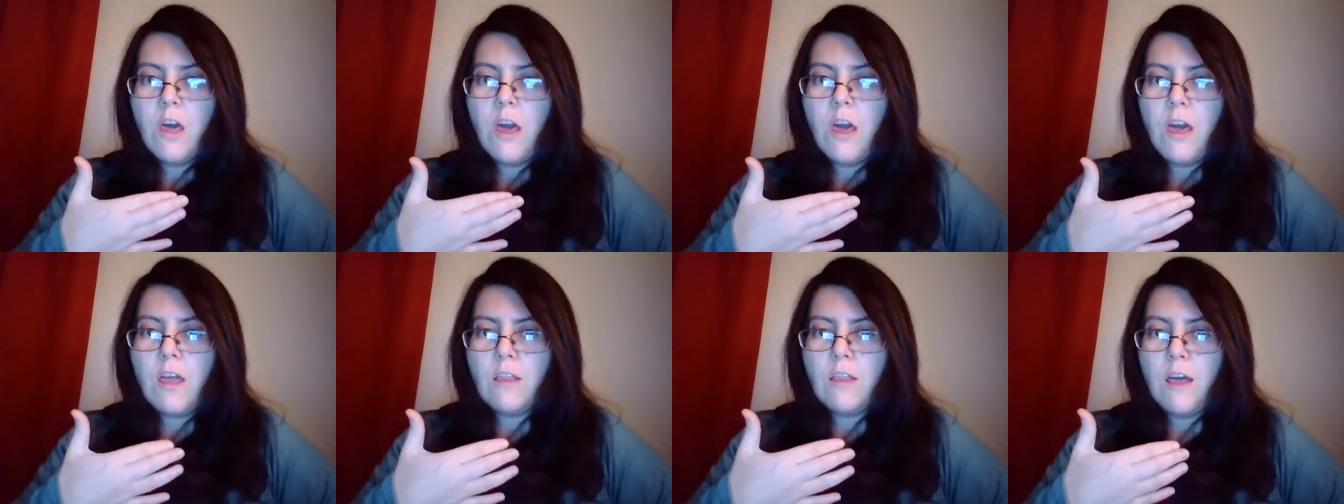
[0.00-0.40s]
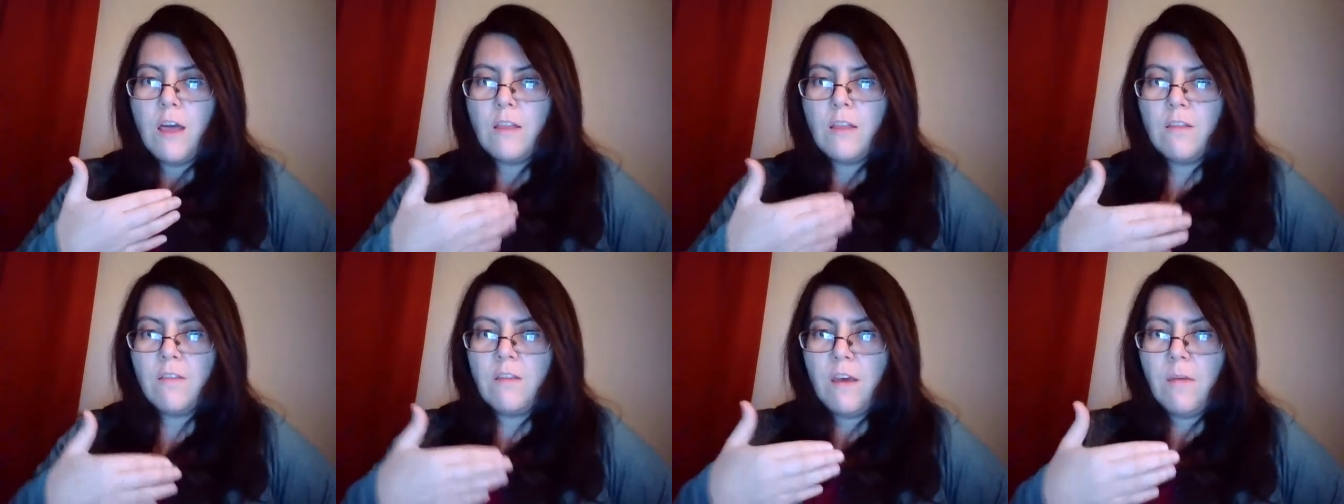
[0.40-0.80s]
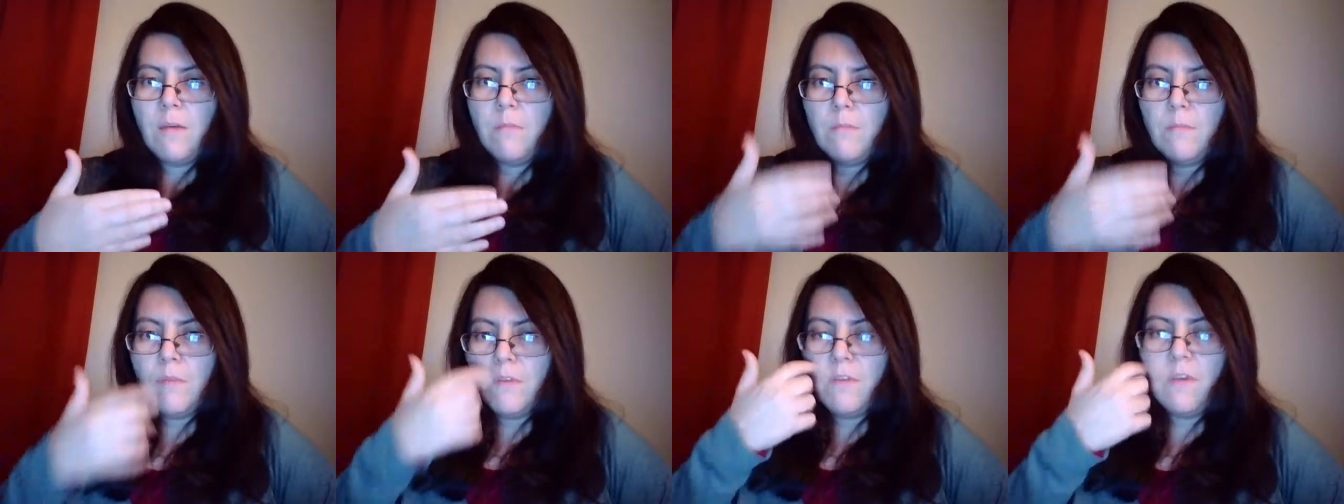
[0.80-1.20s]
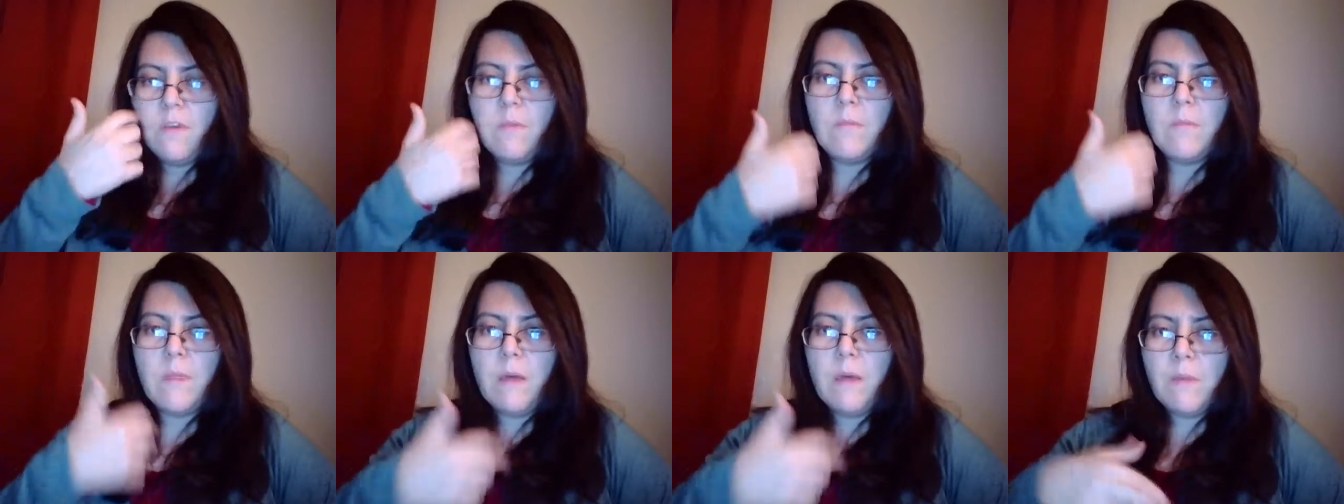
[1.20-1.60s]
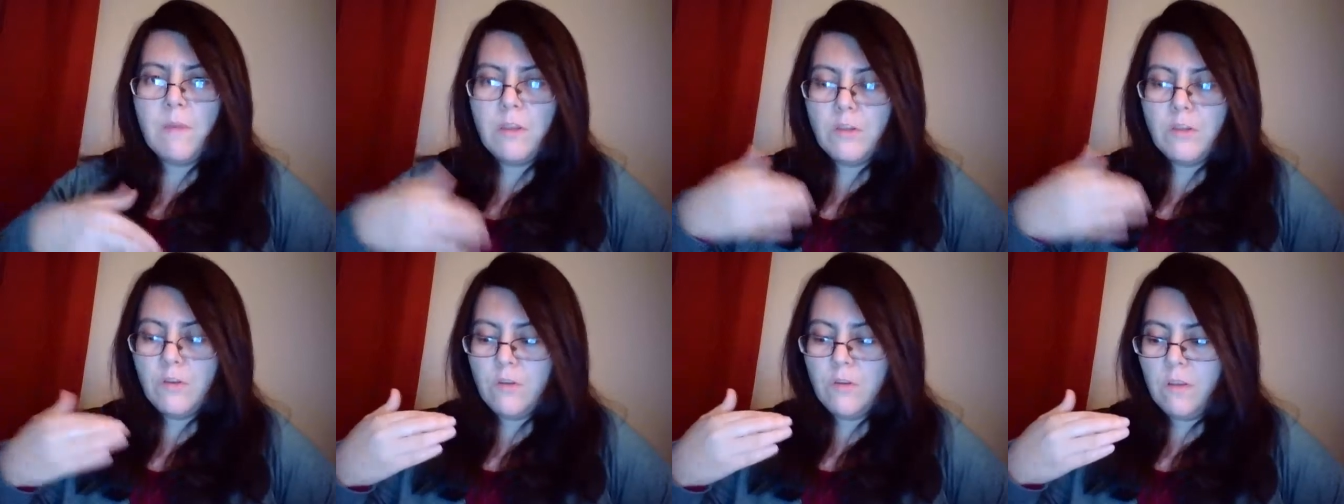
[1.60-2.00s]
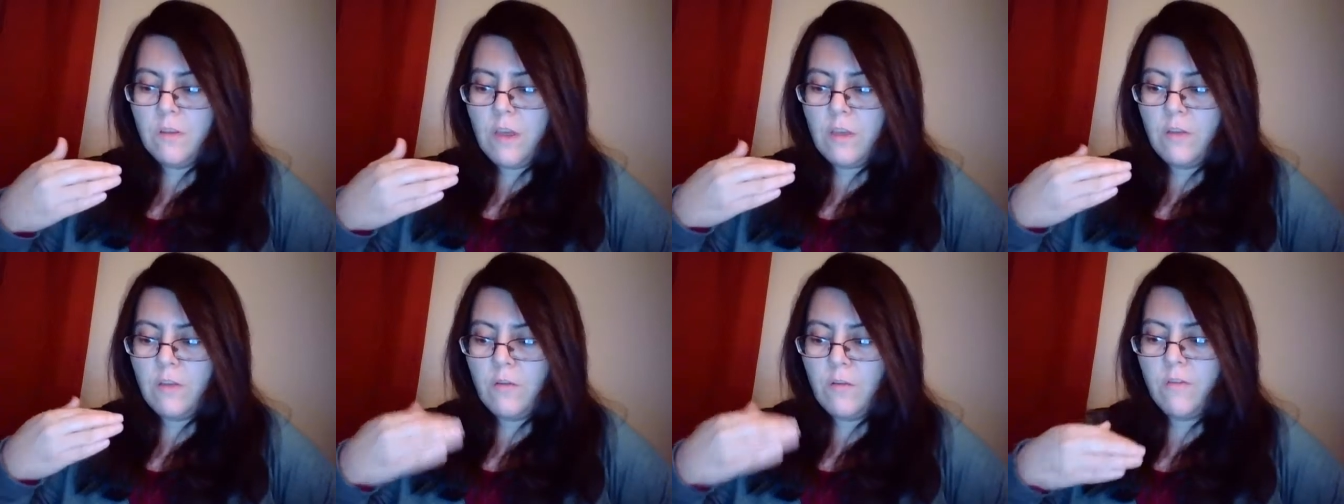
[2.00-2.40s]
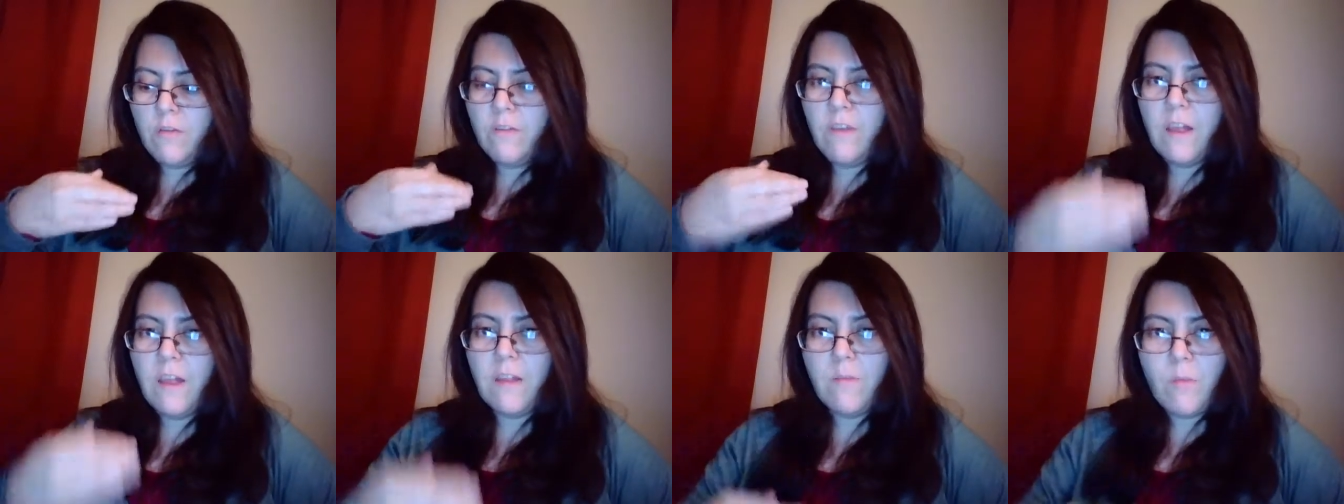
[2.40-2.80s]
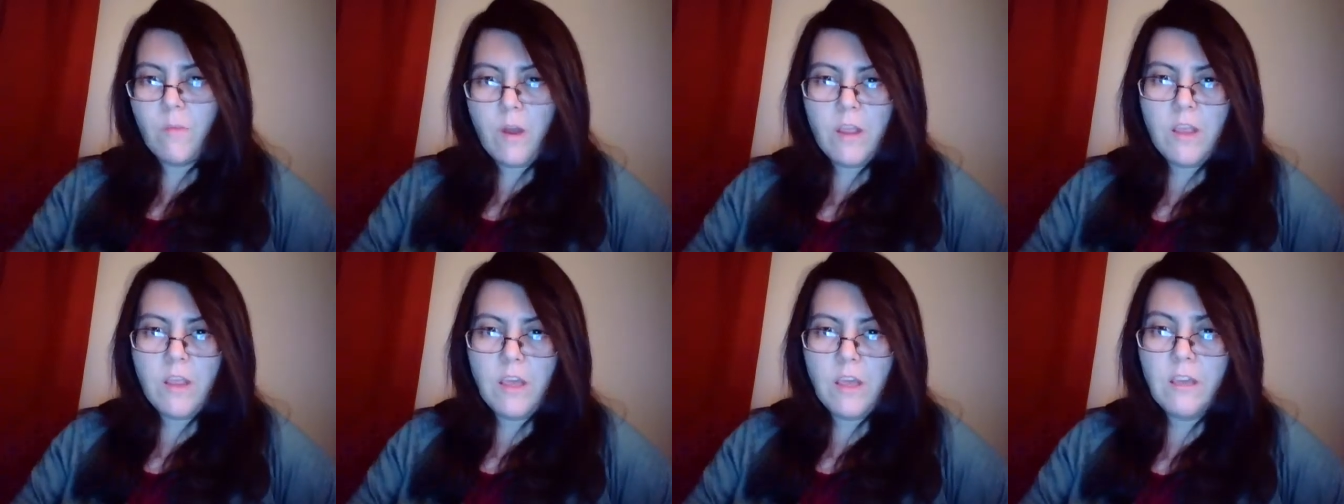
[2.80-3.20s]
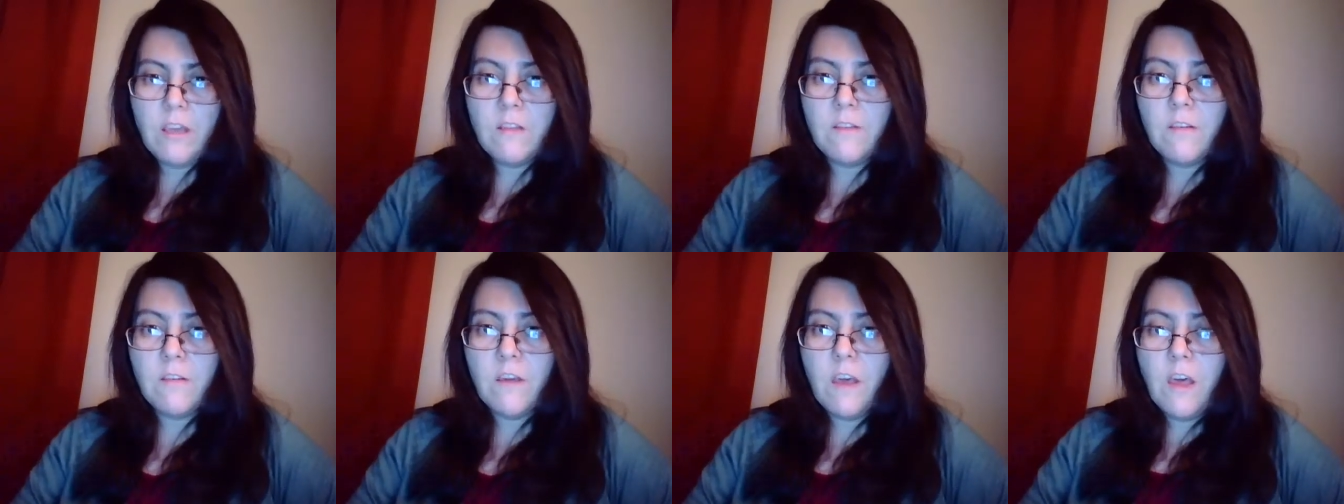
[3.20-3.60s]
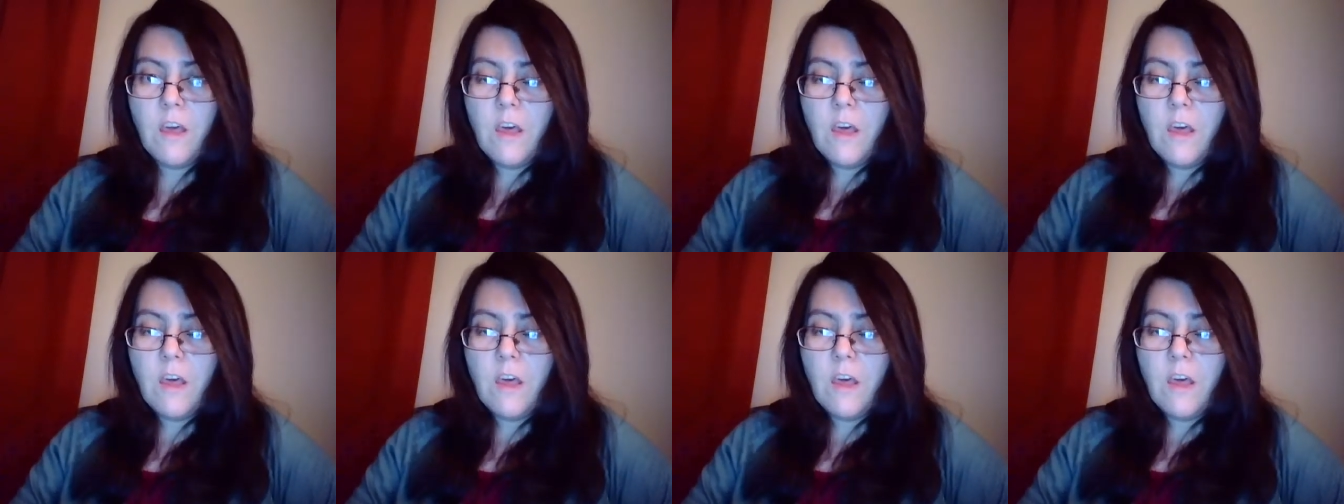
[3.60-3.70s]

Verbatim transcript: and at the same time that you're celebrating it,